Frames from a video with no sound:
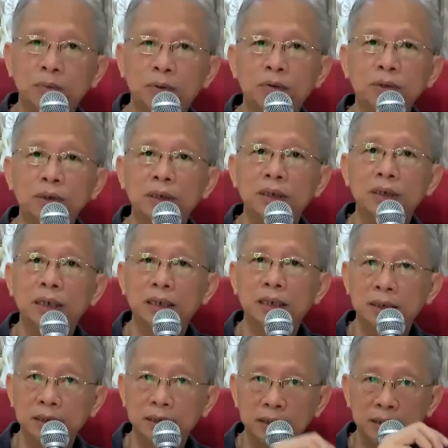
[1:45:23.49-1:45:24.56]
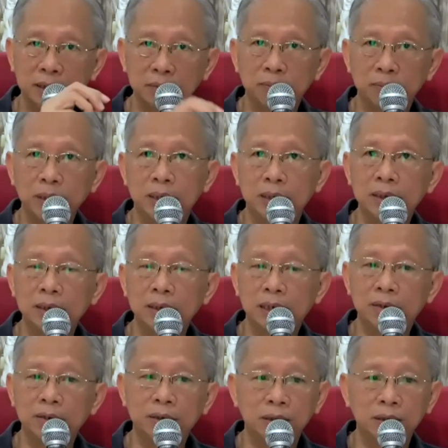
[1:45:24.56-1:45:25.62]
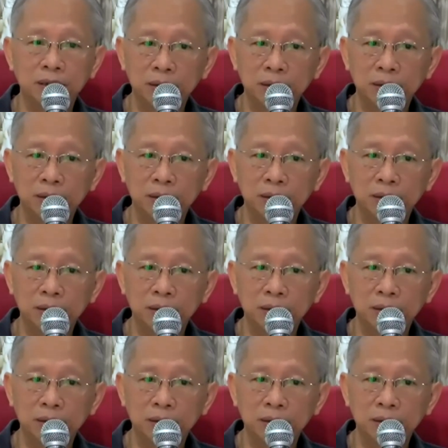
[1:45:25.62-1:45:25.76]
bodhi and determine that